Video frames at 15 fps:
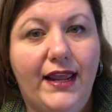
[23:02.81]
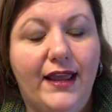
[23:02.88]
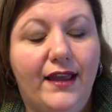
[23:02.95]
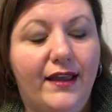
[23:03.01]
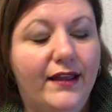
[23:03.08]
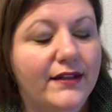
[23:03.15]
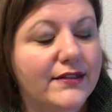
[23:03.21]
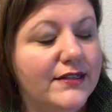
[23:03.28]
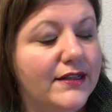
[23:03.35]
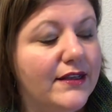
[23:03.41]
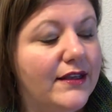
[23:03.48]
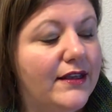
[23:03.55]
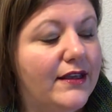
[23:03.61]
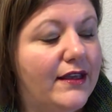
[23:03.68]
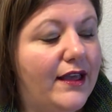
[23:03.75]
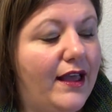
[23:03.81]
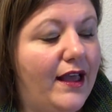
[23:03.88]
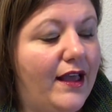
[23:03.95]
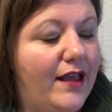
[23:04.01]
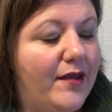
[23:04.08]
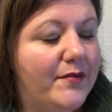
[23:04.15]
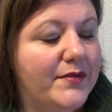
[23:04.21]
and
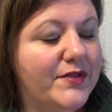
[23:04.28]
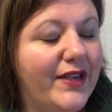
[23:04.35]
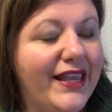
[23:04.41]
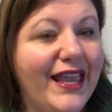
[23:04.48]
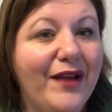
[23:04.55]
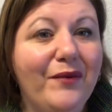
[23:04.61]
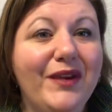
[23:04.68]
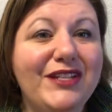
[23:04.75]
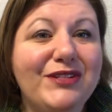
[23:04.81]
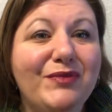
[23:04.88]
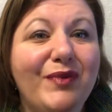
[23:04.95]
so I can't wait to